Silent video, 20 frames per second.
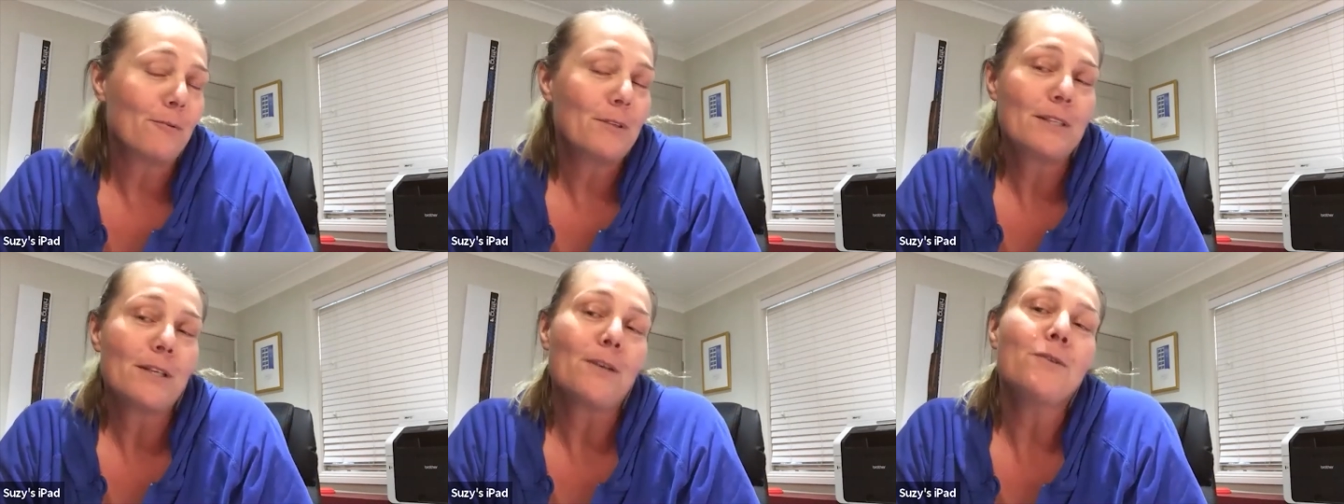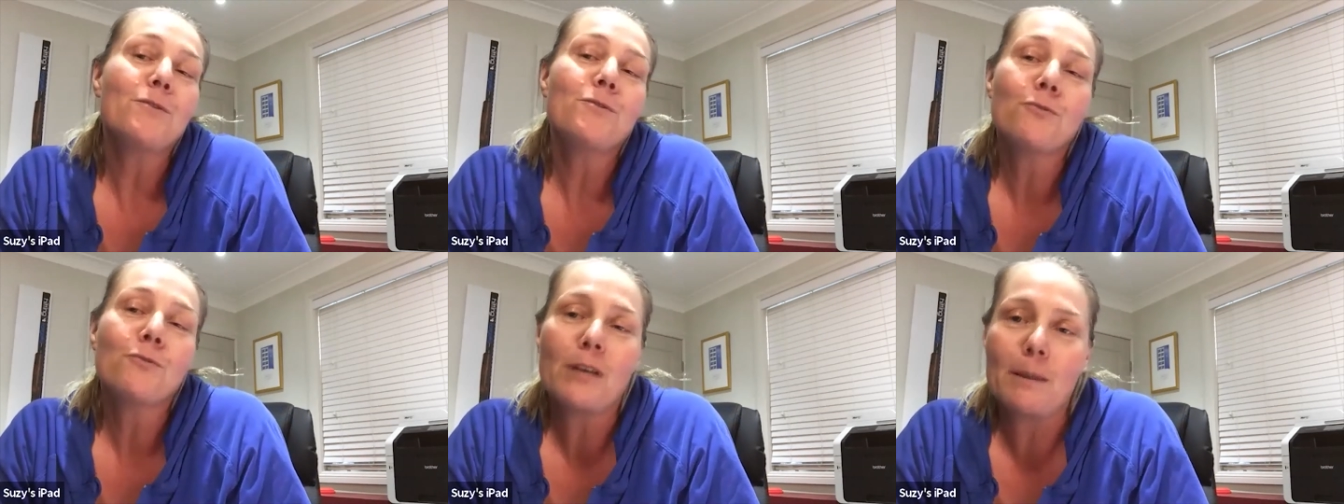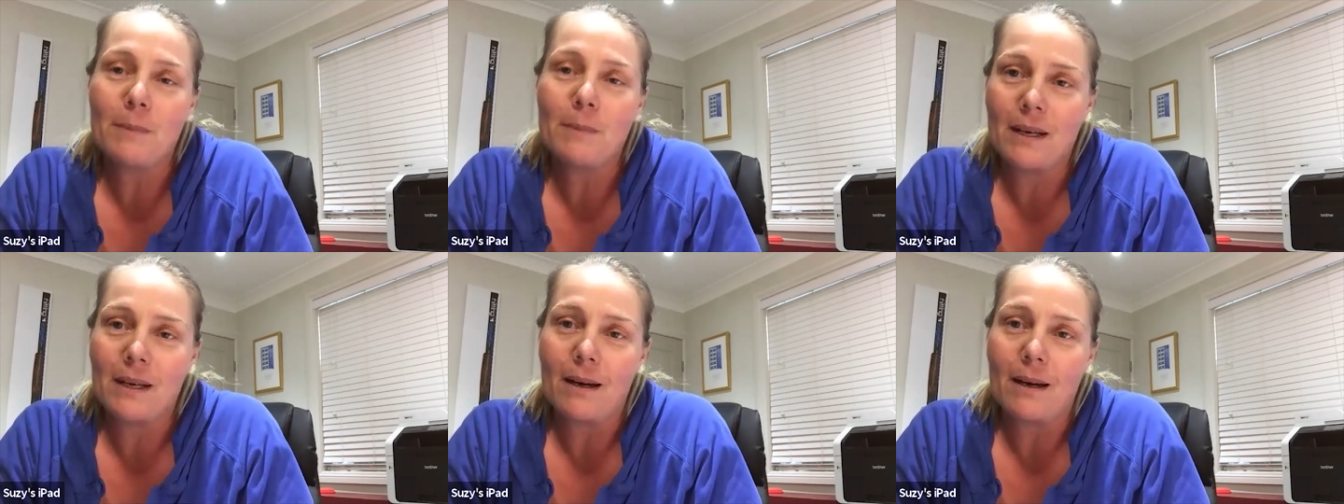we don't
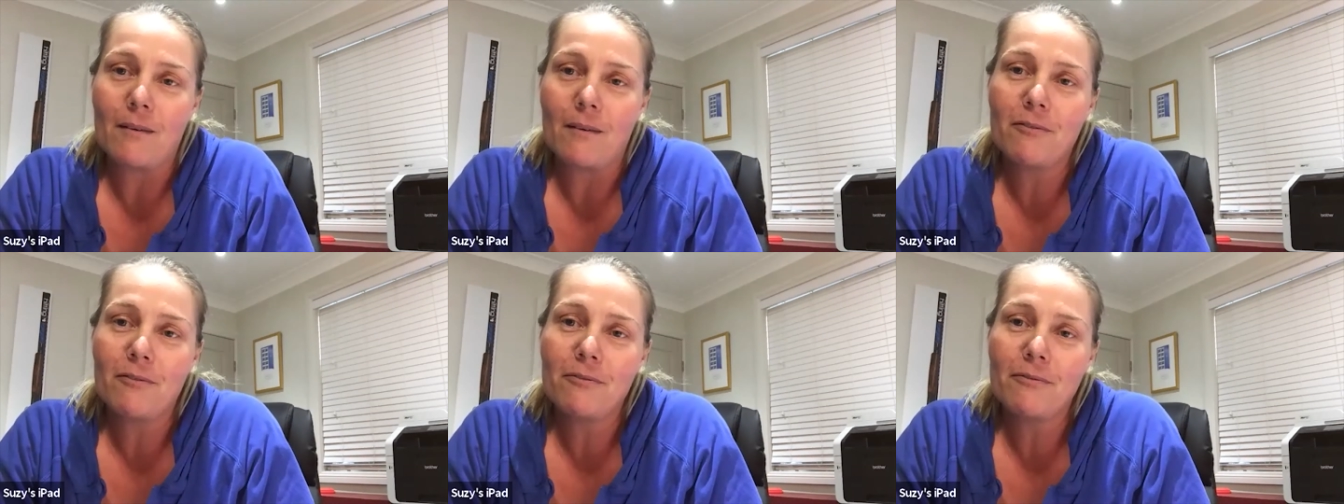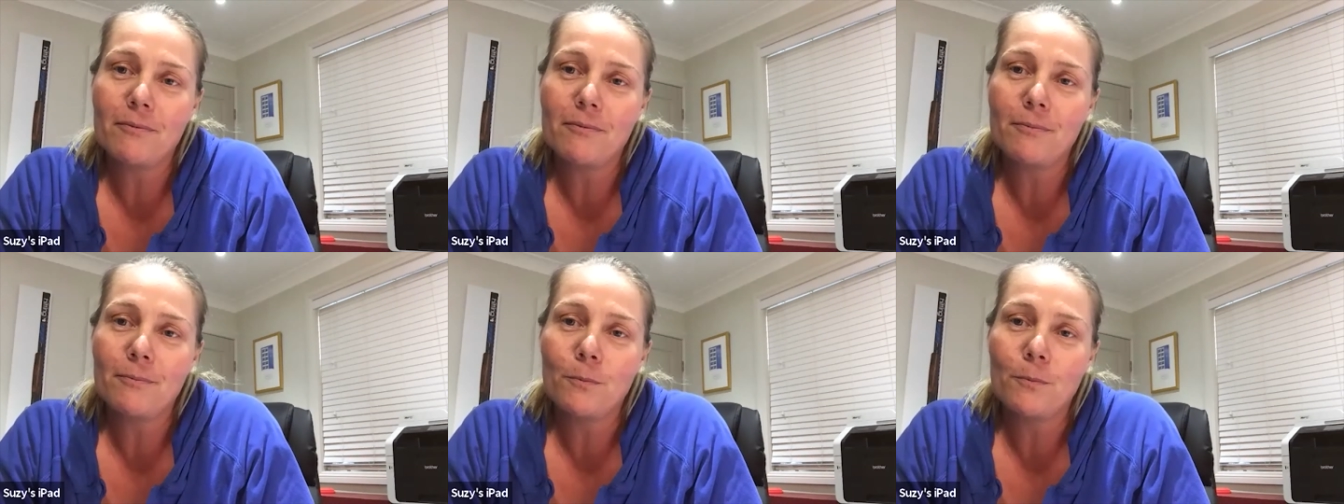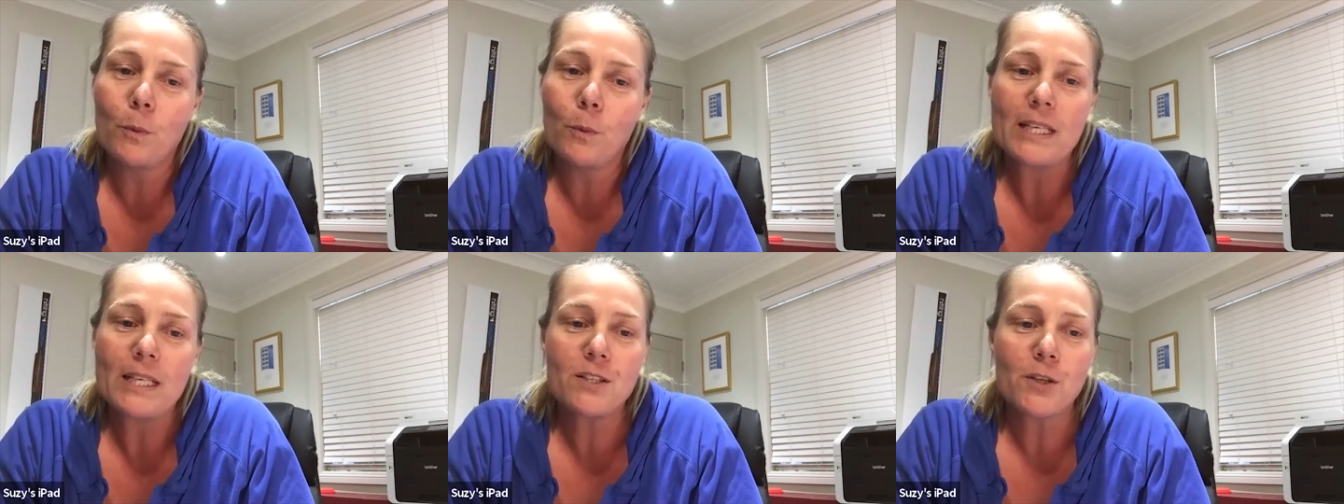dream enough
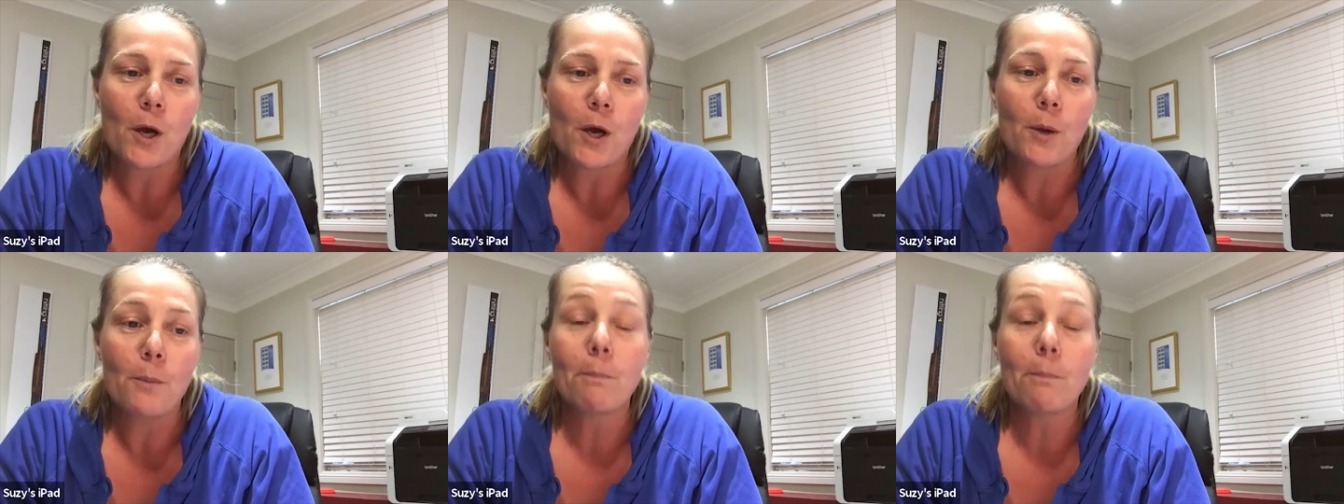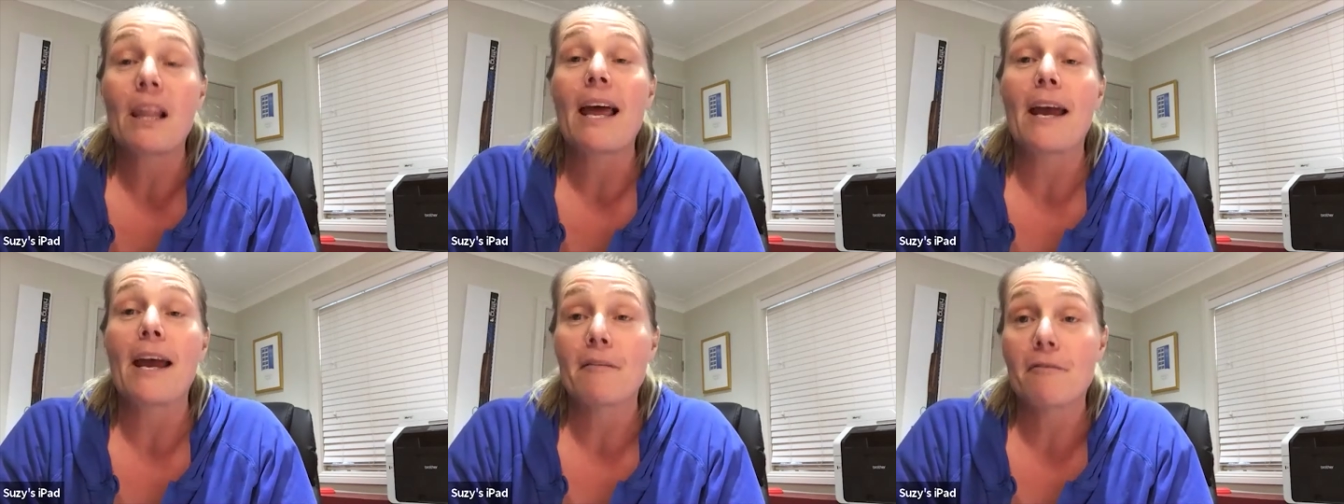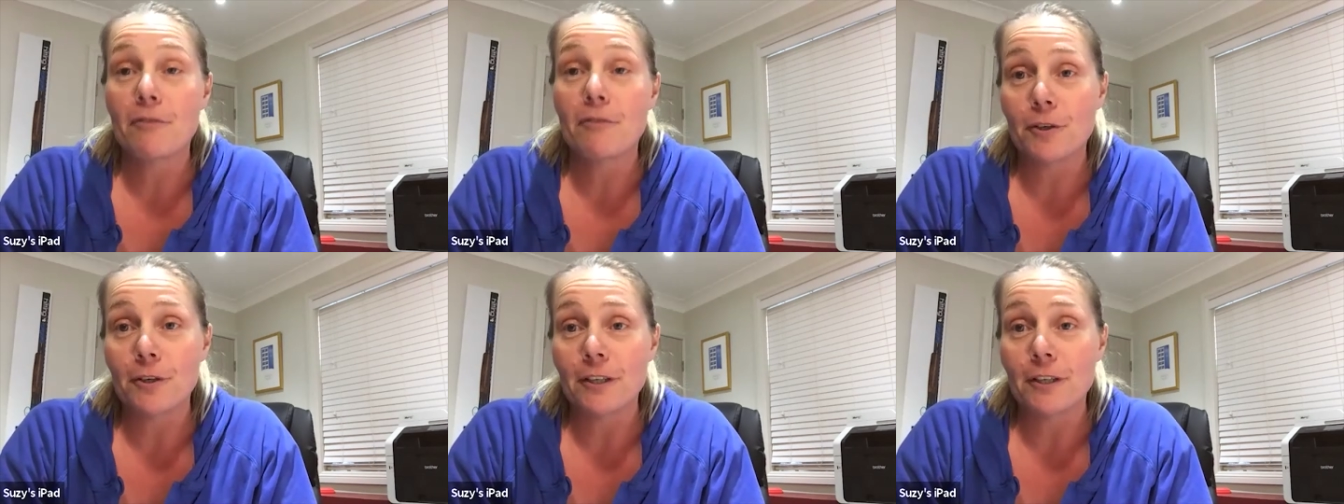we don't
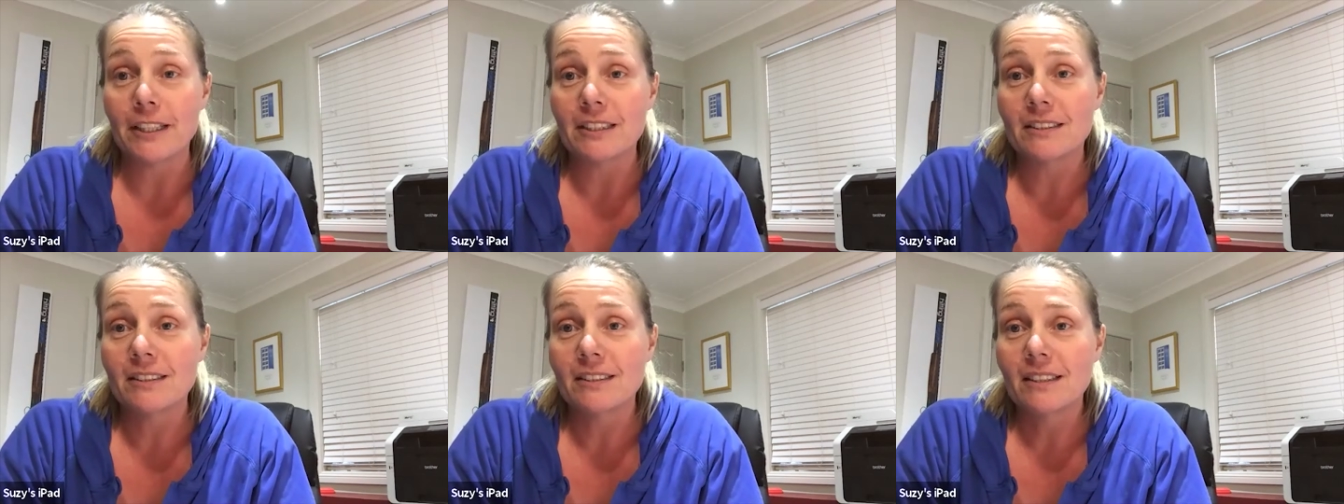plan for it.